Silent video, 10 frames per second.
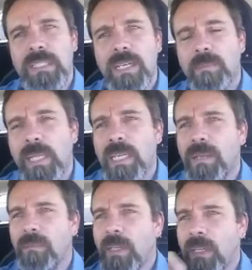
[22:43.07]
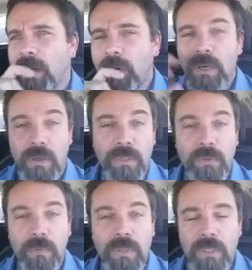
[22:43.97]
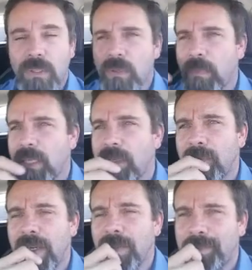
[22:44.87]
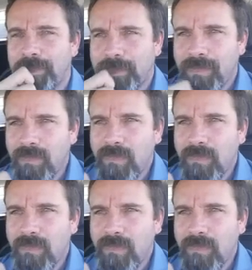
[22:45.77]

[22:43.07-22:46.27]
That's the 2nd millennium. We're in the 3rd millennium now.